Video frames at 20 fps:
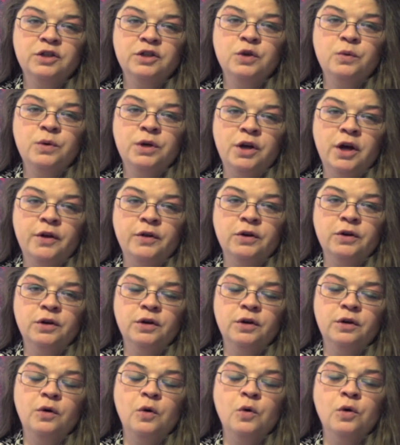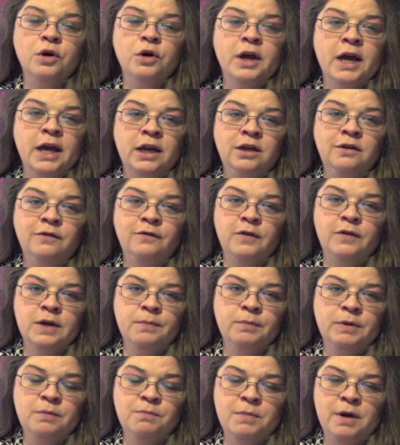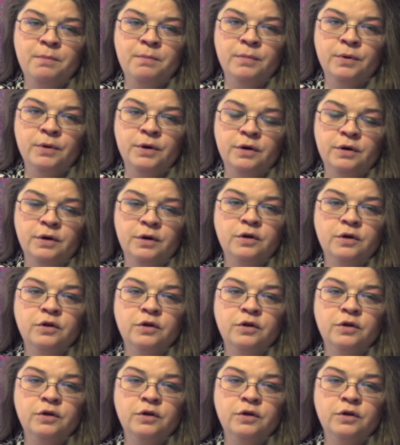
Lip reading: to another, or any family member